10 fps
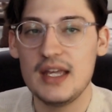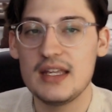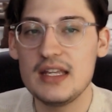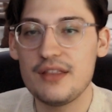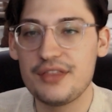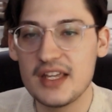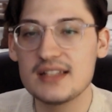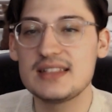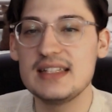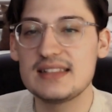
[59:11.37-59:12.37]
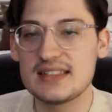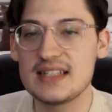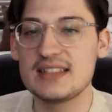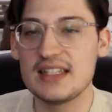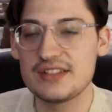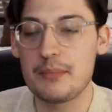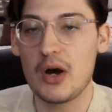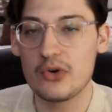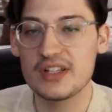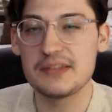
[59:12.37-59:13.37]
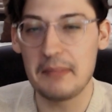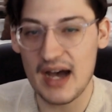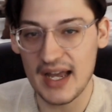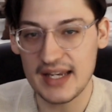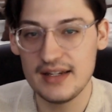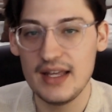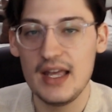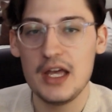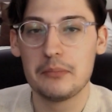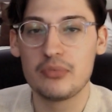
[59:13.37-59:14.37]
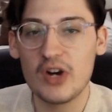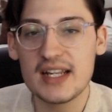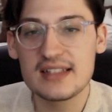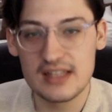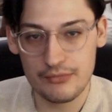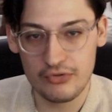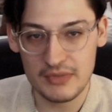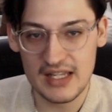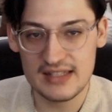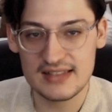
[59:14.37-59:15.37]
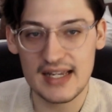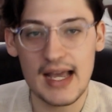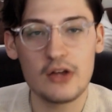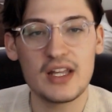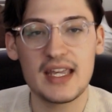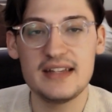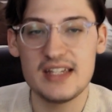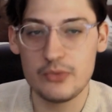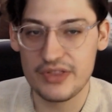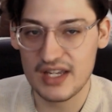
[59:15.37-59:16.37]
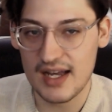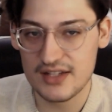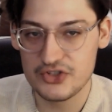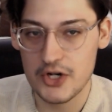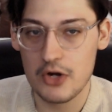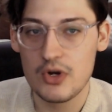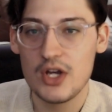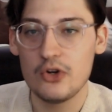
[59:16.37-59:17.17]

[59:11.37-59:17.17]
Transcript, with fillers: he thinks he sits in his opponent's mind breaks them from the inside out, like he did with Castro,